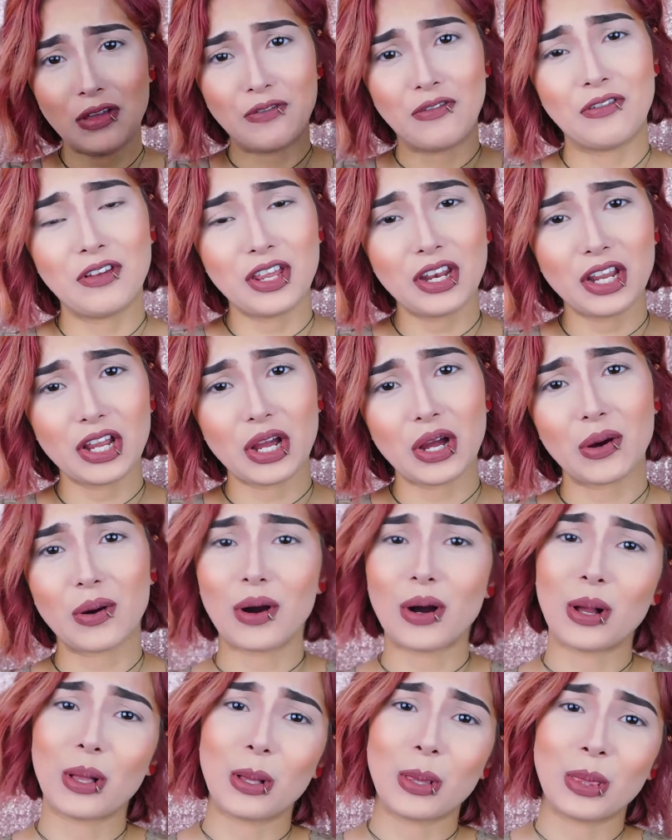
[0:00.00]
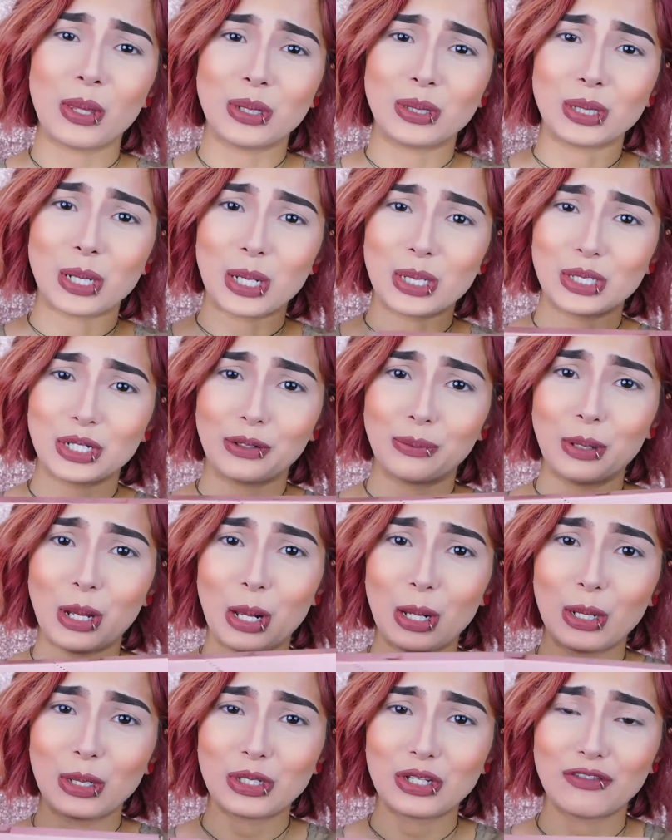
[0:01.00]
video on this eyeshadow
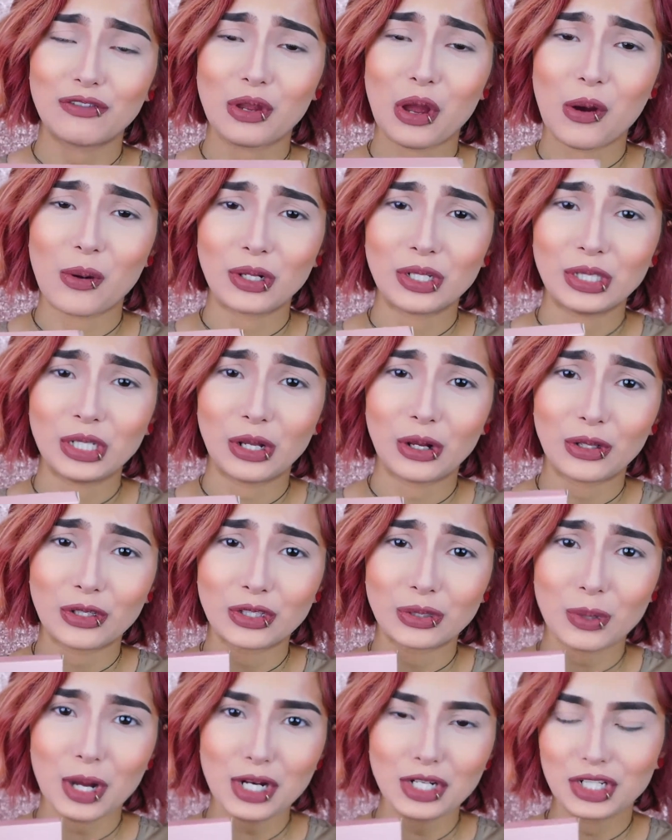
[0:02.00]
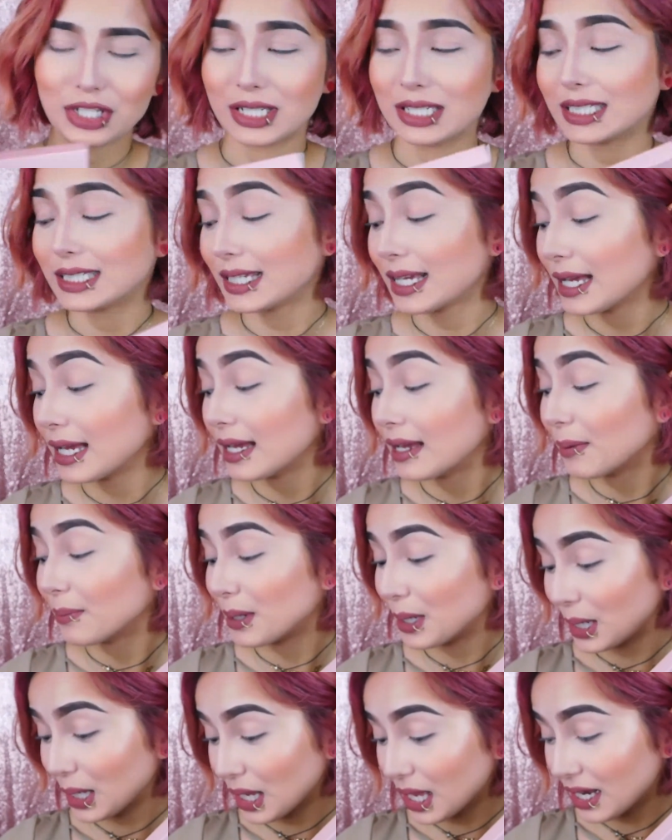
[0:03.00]
palette if y'all want to see all the swatches.
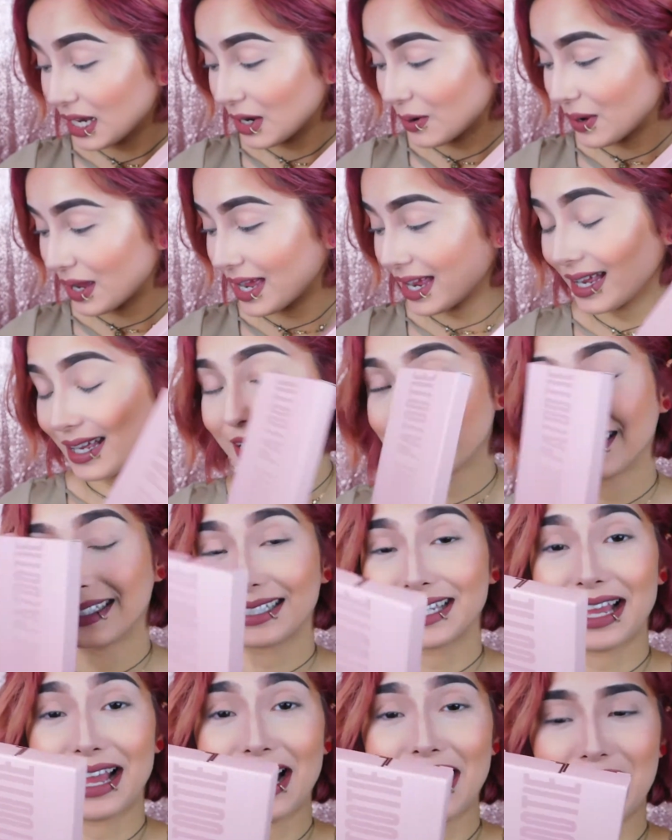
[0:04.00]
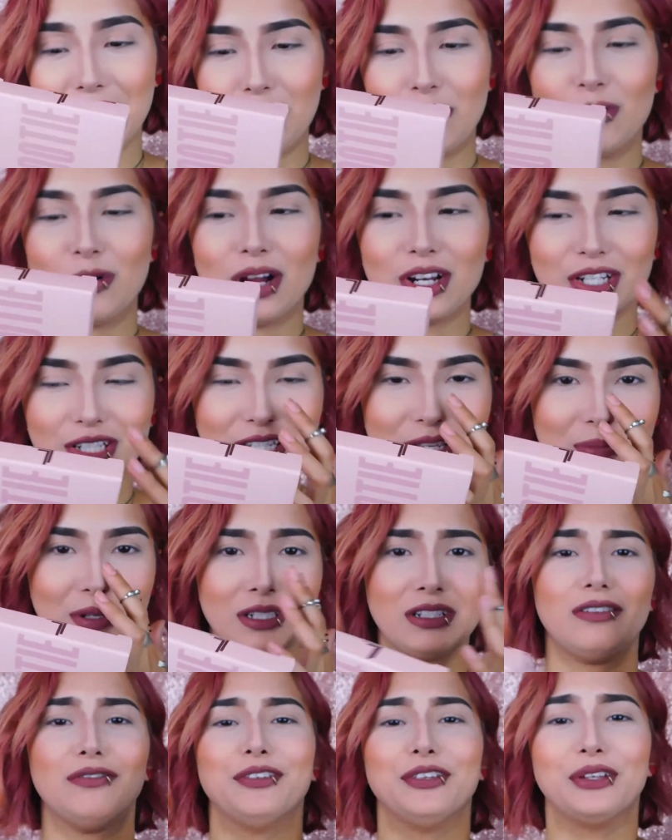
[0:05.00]
But anyways, oh, I just hit
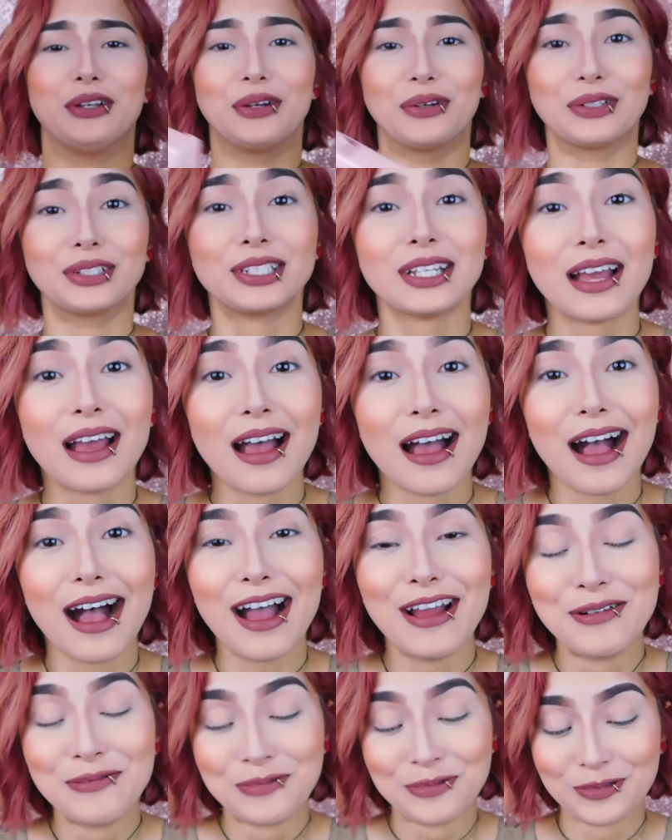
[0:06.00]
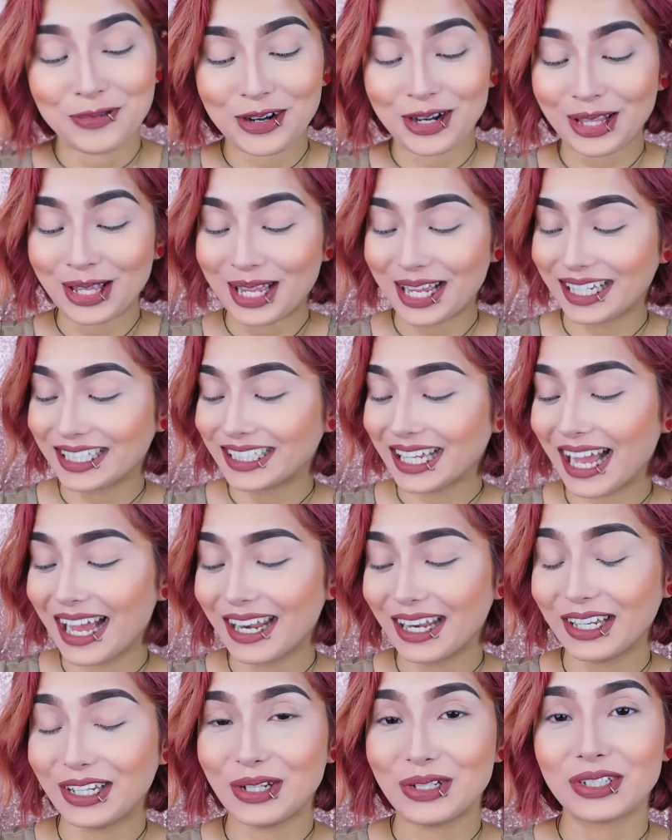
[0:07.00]
myself in the nose. I'm really
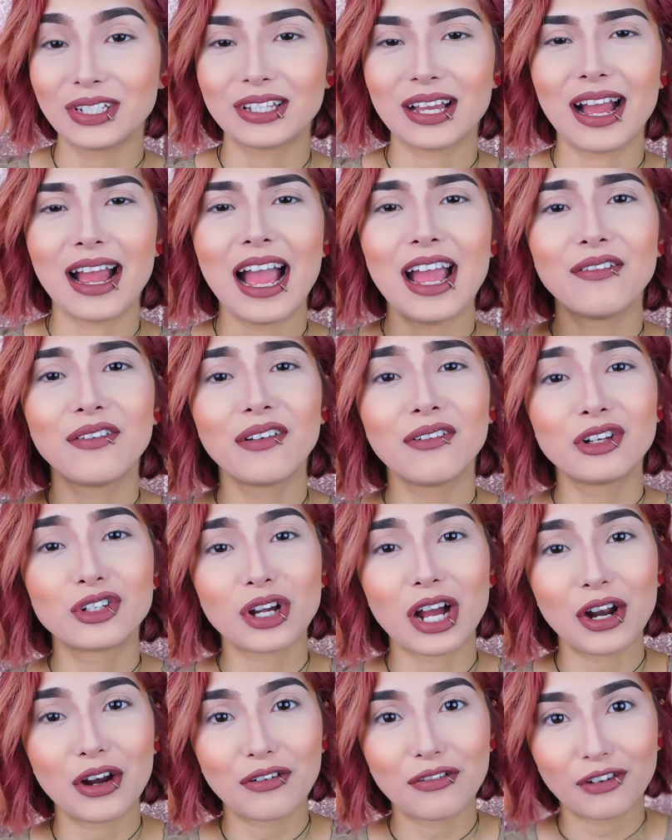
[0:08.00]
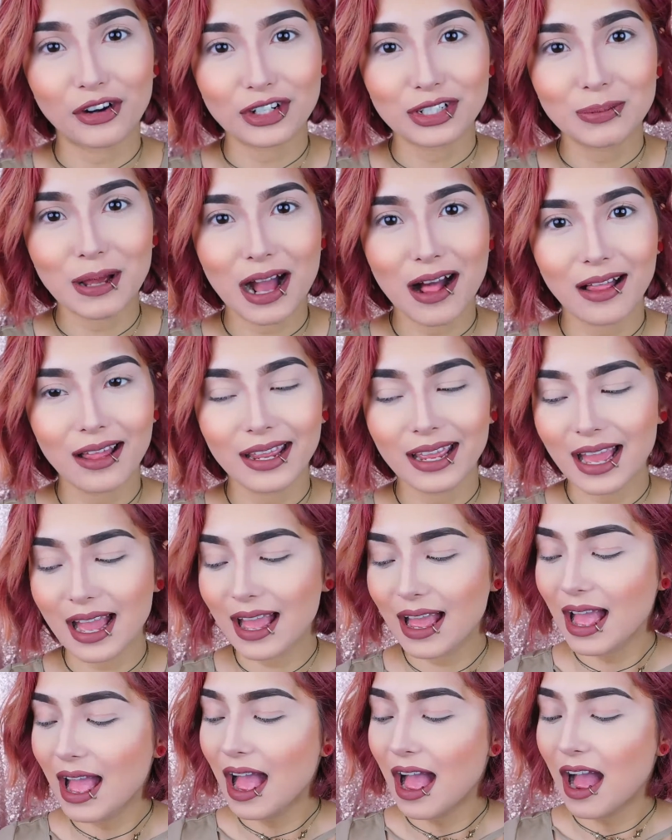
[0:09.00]
excited to use this. I haven't even tried her first palette yet.